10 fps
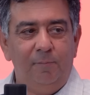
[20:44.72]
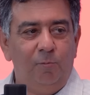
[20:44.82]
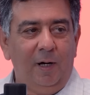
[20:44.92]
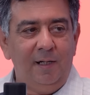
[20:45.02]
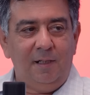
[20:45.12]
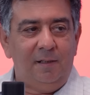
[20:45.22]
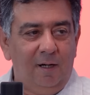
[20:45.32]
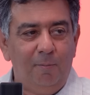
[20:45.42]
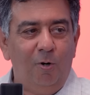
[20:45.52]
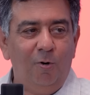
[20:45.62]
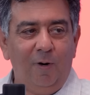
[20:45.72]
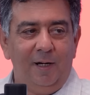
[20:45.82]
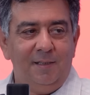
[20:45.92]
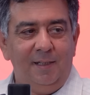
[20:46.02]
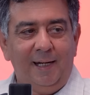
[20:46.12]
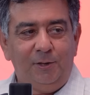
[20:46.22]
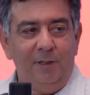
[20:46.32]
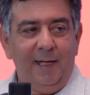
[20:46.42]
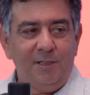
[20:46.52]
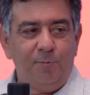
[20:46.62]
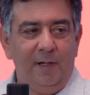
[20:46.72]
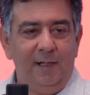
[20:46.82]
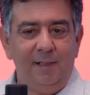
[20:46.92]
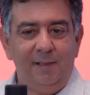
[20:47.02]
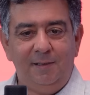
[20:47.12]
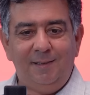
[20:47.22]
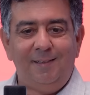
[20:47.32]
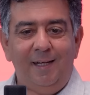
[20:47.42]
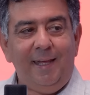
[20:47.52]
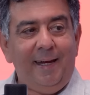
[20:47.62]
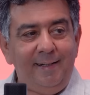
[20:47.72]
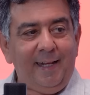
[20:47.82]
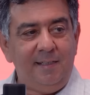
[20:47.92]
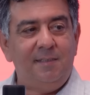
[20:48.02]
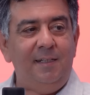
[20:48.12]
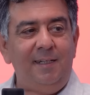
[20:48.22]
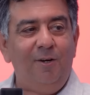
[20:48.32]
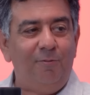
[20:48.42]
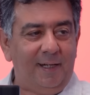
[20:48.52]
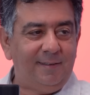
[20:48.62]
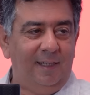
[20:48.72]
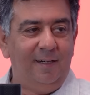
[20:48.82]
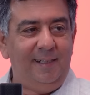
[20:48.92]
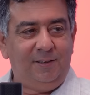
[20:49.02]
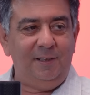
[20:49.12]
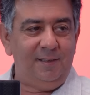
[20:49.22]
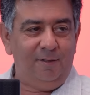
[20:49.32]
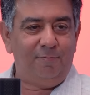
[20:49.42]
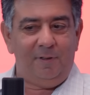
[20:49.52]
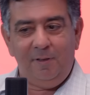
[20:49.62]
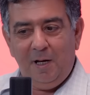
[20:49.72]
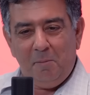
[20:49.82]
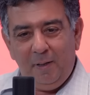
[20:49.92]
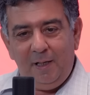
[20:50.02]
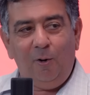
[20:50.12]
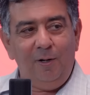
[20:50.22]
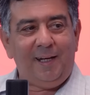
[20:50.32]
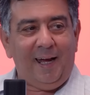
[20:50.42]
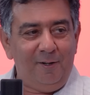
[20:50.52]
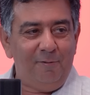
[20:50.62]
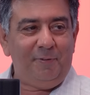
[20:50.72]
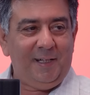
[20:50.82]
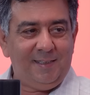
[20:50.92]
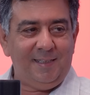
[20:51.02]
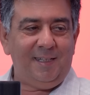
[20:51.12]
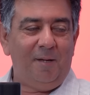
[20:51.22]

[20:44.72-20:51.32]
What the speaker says: one is a turbo, one is a naturally aspirated. It's just that the intensity of acceleration is different, but it all kind of feels the same.